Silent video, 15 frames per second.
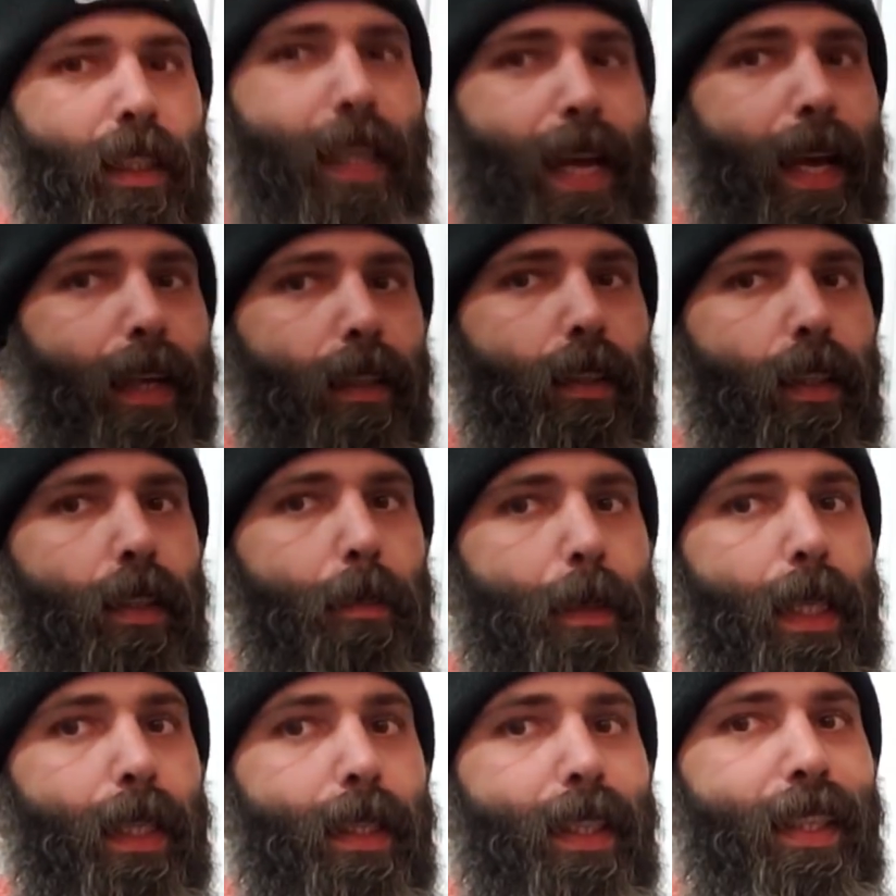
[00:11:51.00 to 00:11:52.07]
yeah, it's
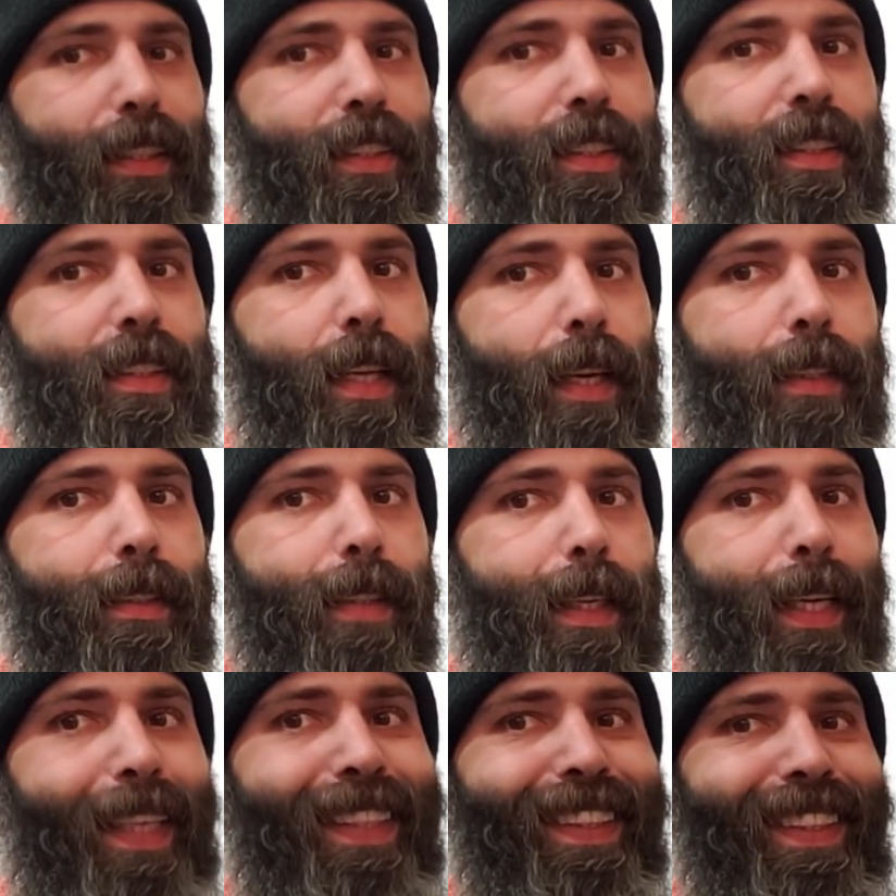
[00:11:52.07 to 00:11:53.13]
pink, it's sexy.